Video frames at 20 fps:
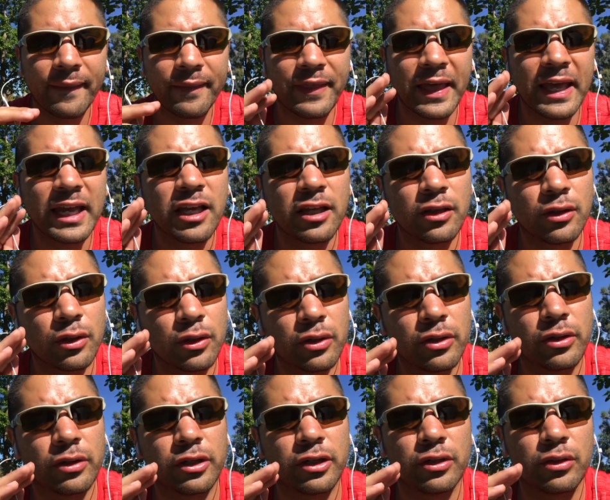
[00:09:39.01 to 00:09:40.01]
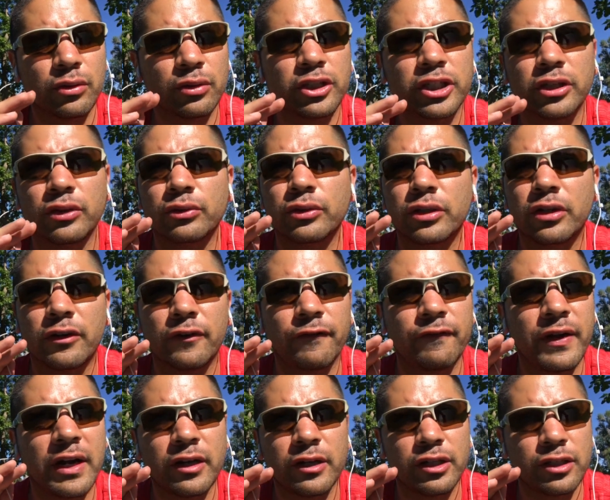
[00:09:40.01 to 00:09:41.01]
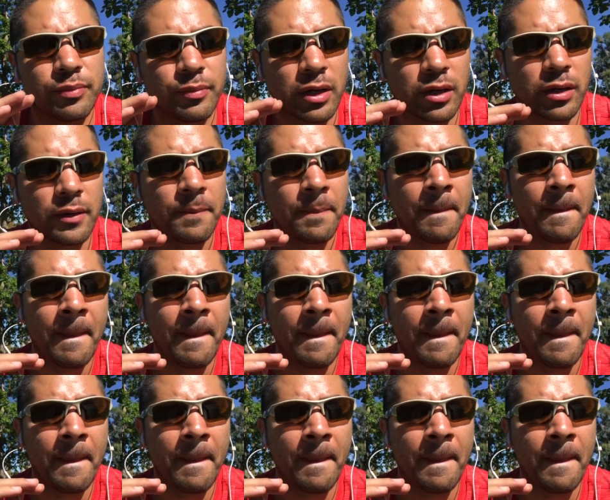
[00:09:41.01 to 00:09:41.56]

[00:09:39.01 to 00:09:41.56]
they can learn. You know, children are very smart.